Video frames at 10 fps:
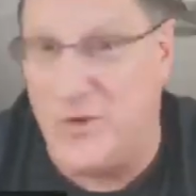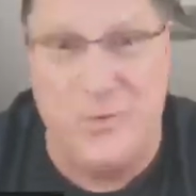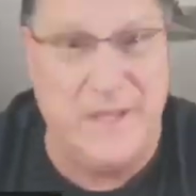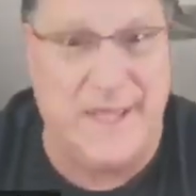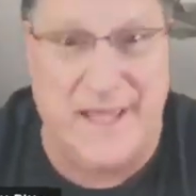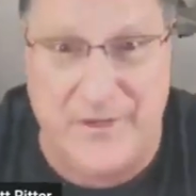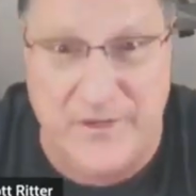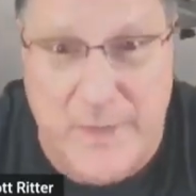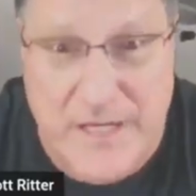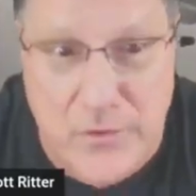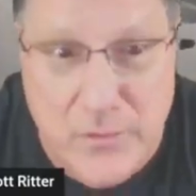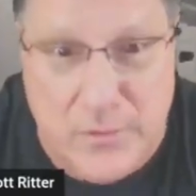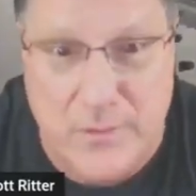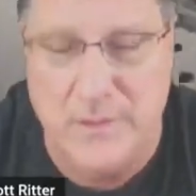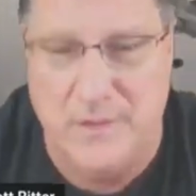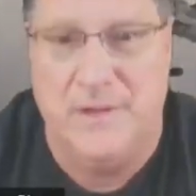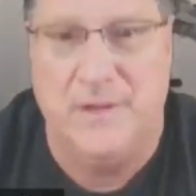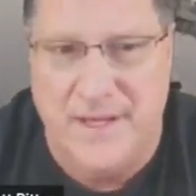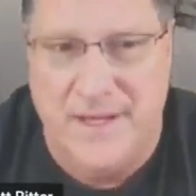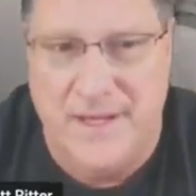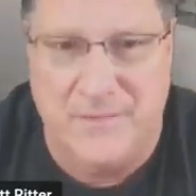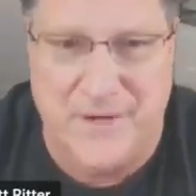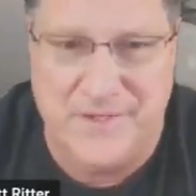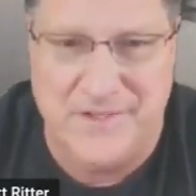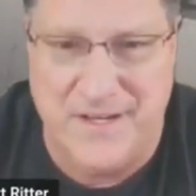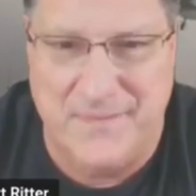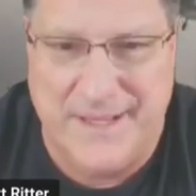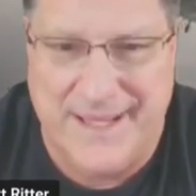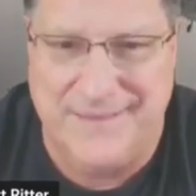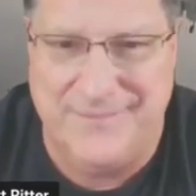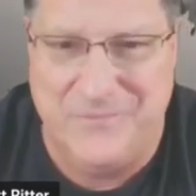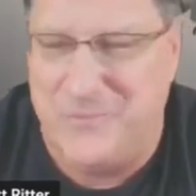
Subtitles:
going, what the hell did we do? And Russia's going to be like,